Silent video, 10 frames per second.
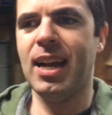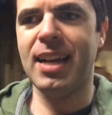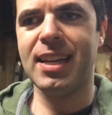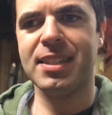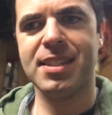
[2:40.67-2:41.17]

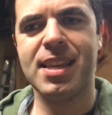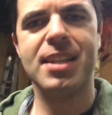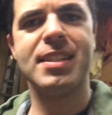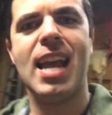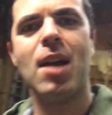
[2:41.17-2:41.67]
I guess
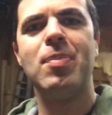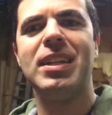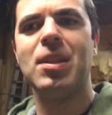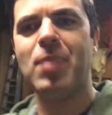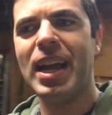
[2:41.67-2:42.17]
things
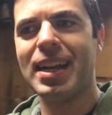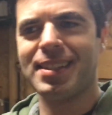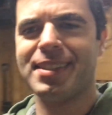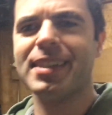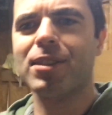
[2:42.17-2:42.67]
happened in the
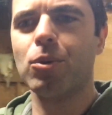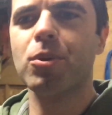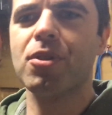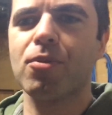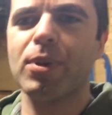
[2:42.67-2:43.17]
past. It's like
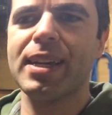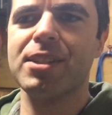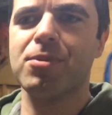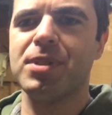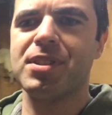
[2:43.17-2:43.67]
Lord of the
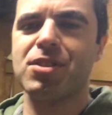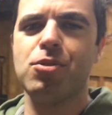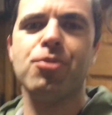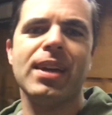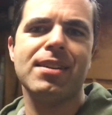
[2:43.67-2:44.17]
Rings was
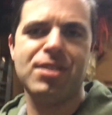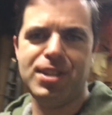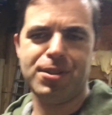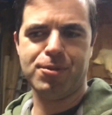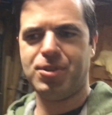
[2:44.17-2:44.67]
two
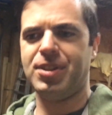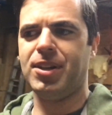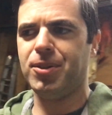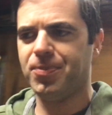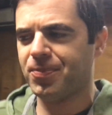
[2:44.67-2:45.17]
thousand years
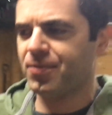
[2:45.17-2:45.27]
ago.